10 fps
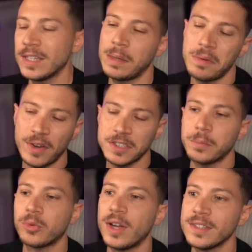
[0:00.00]
I'd be very
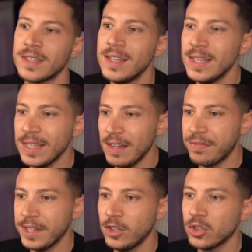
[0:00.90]
surprised if
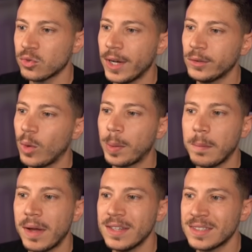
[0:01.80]
they don't try to
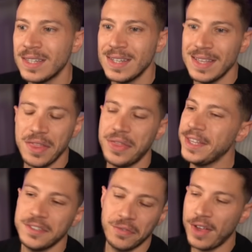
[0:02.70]
optimize
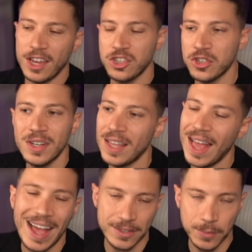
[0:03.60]
this version
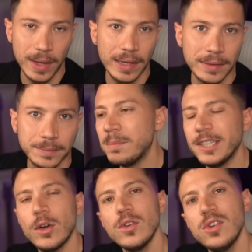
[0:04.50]
as well. But
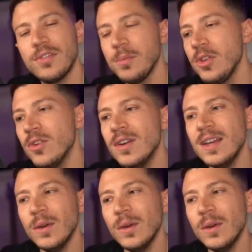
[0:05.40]
no one knows from you.